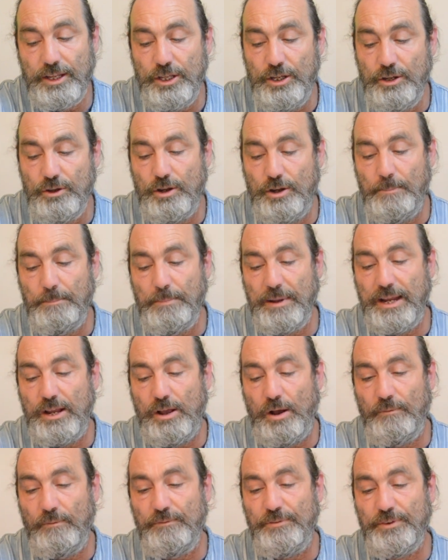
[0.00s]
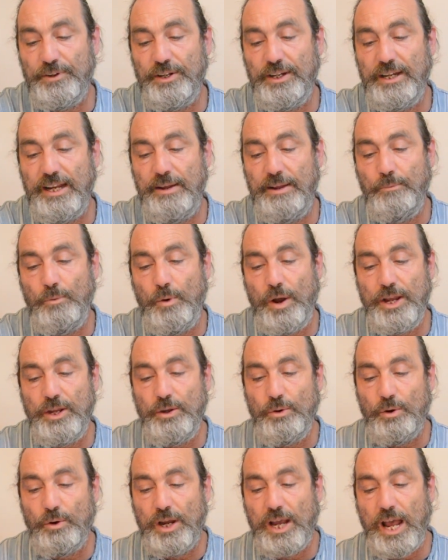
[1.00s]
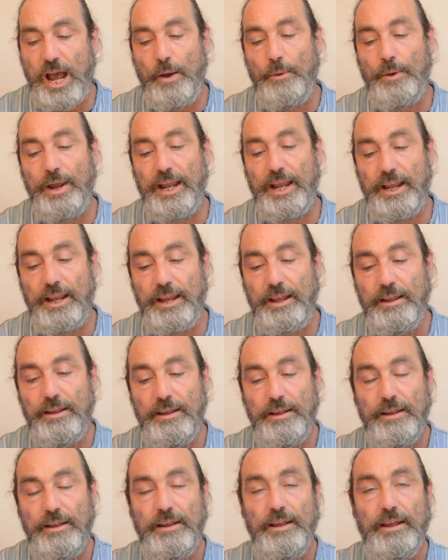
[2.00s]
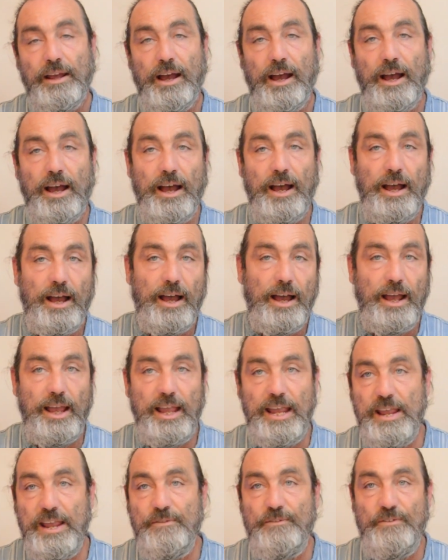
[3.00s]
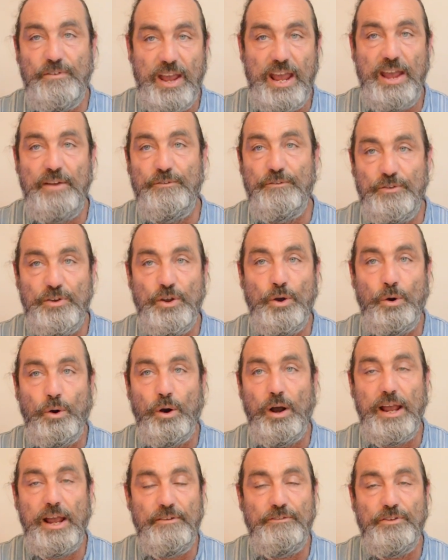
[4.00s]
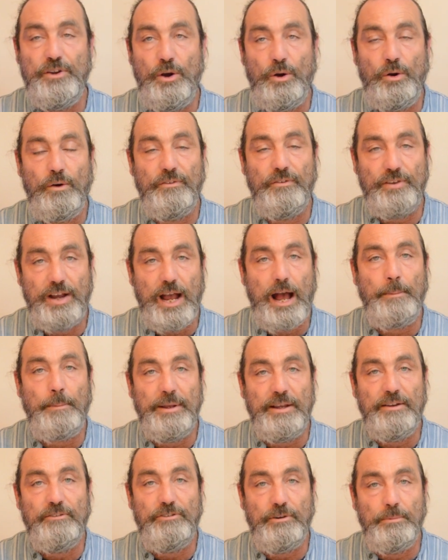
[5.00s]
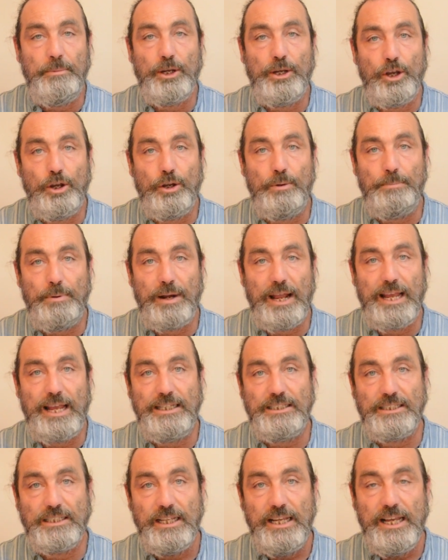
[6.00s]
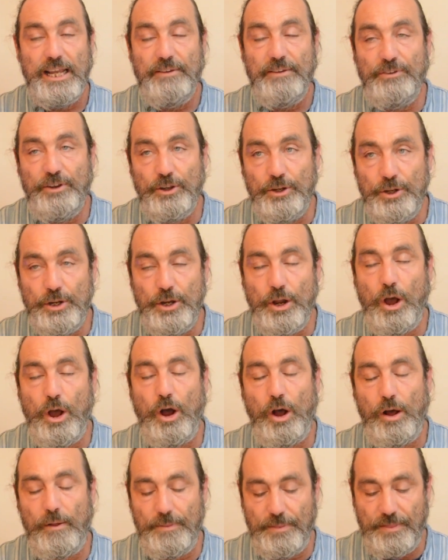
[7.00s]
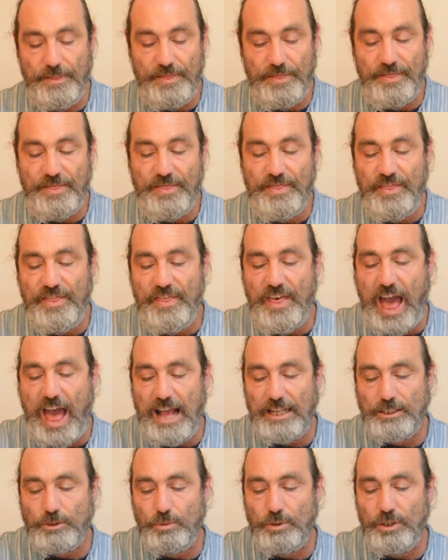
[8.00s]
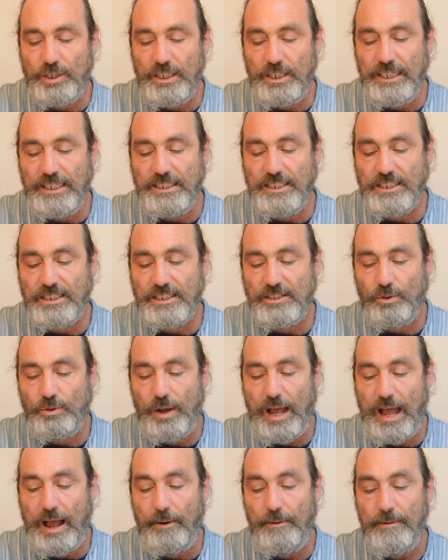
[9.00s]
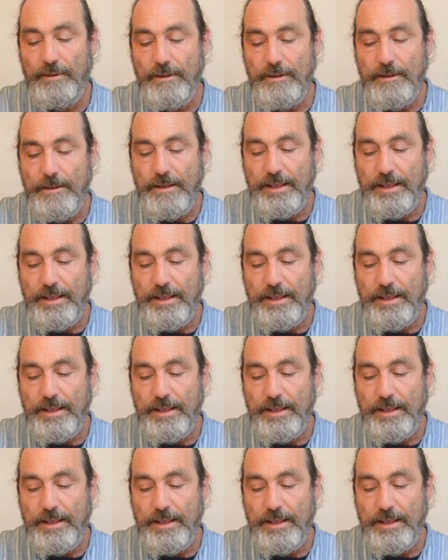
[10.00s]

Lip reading: you can be confident in where you're going if you're coming from a good place. If you're not, that's what you need to sort out.